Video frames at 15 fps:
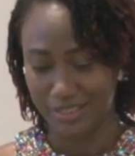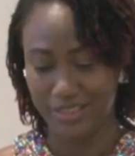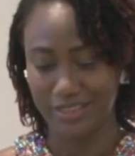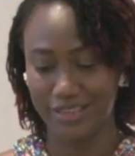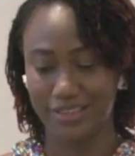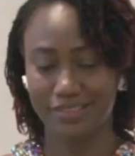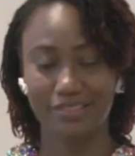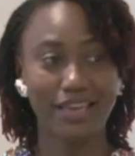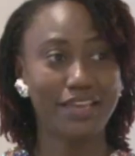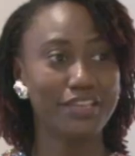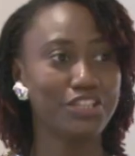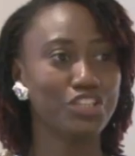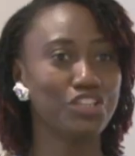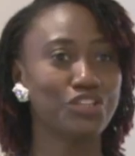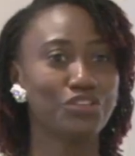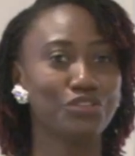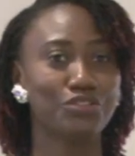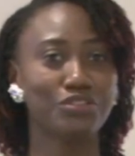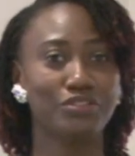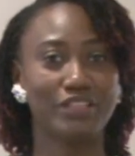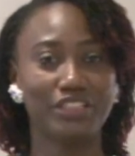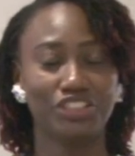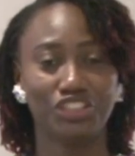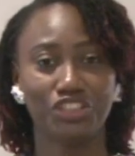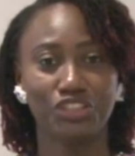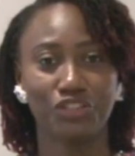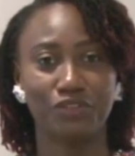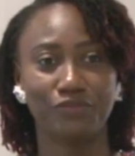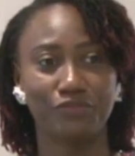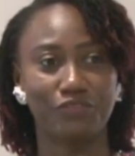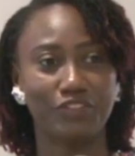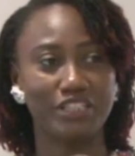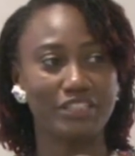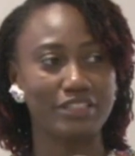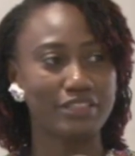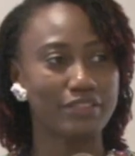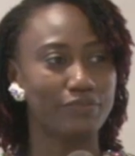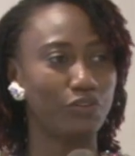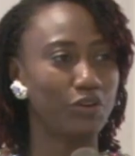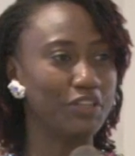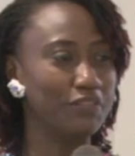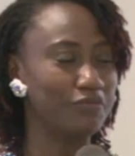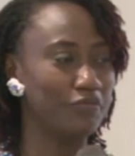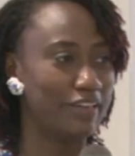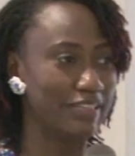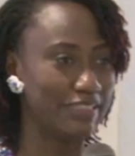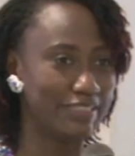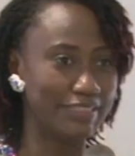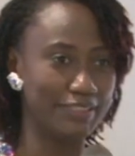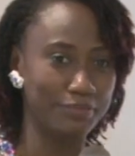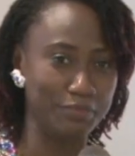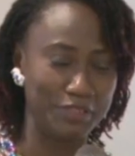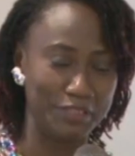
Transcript: Thank you to the She Conference for inviting me.